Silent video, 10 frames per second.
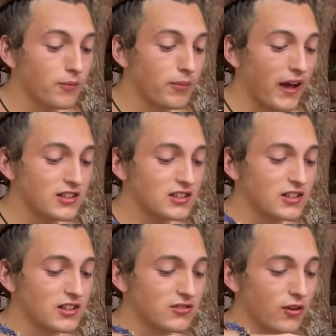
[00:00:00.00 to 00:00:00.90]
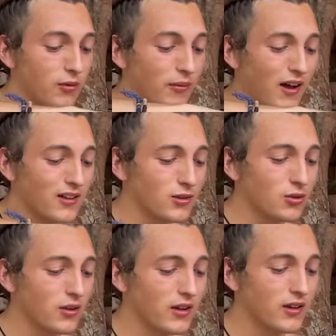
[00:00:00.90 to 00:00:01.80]
Passion is from either
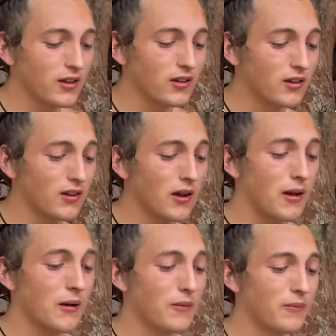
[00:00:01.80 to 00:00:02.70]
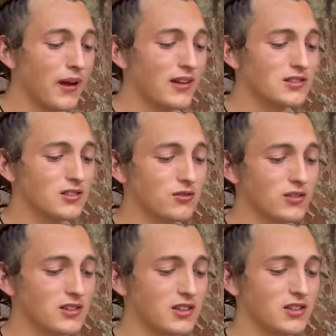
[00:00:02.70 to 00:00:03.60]
way. Passive
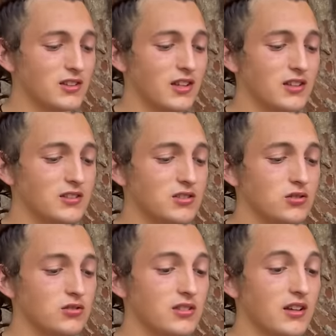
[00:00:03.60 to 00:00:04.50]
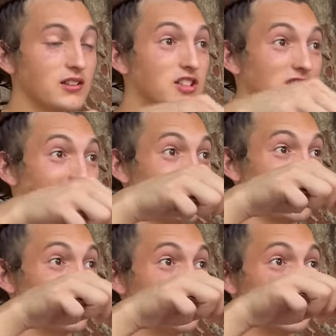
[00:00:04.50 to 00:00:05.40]
with the things you say. Just like
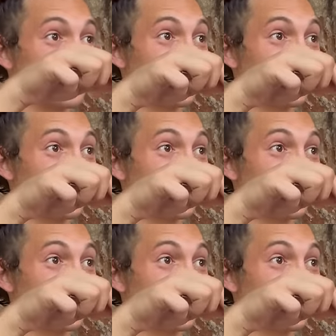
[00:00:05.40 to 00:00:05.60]
this?